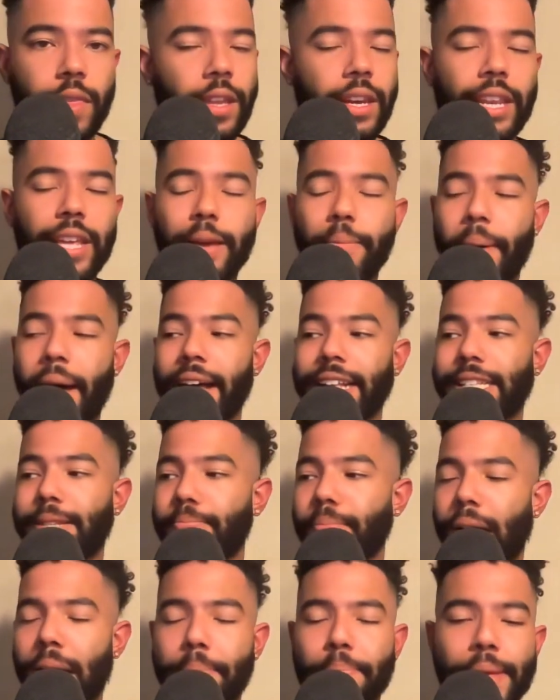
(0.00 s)
The D-backs
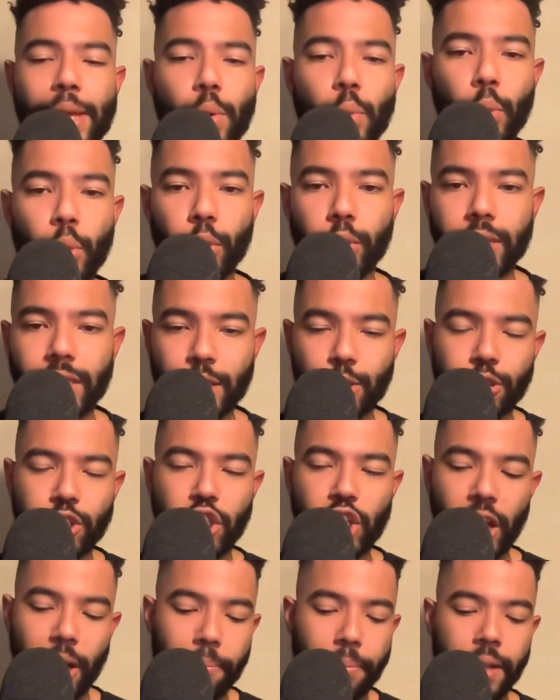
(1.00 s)
might be World Series
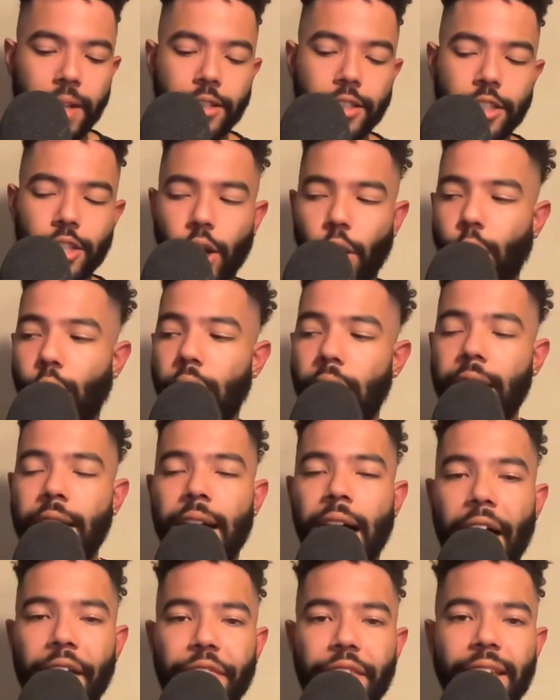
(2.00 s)
champions. So
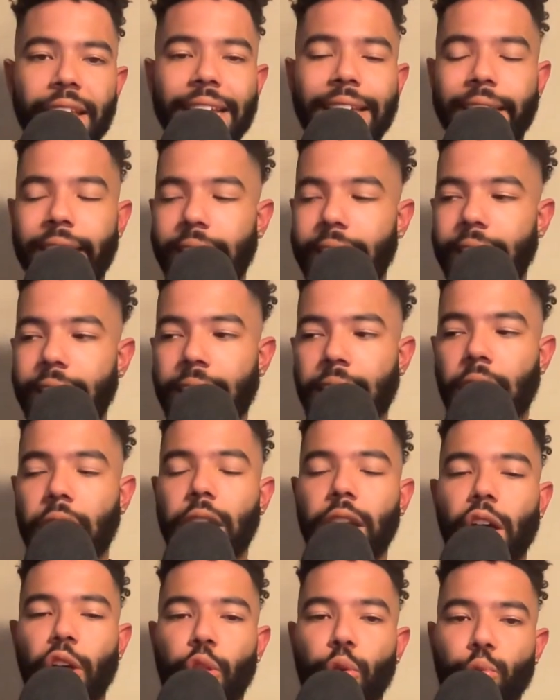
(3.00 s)
I think getting
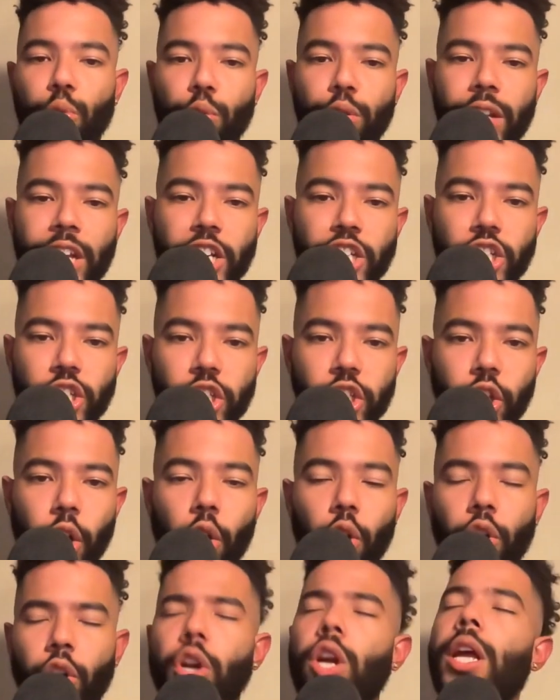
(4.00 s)
another rotation
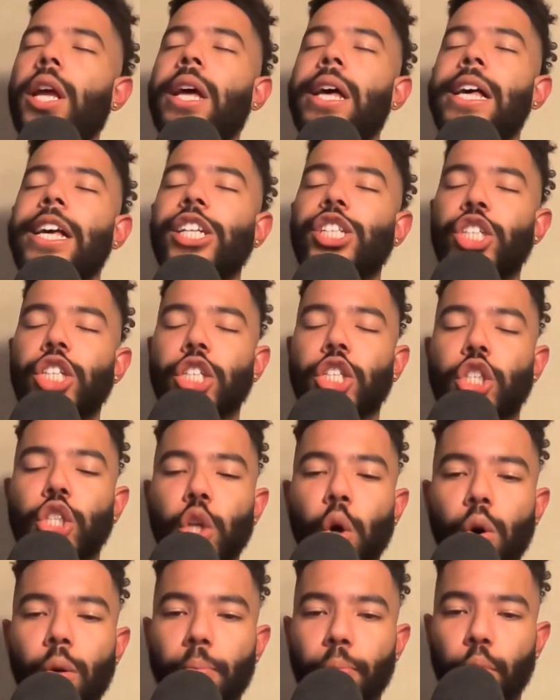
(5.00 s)
starter is just
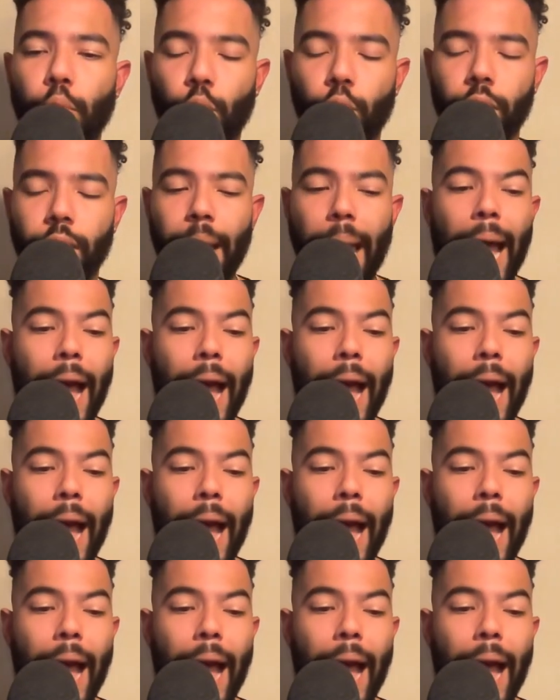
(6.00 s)
so important.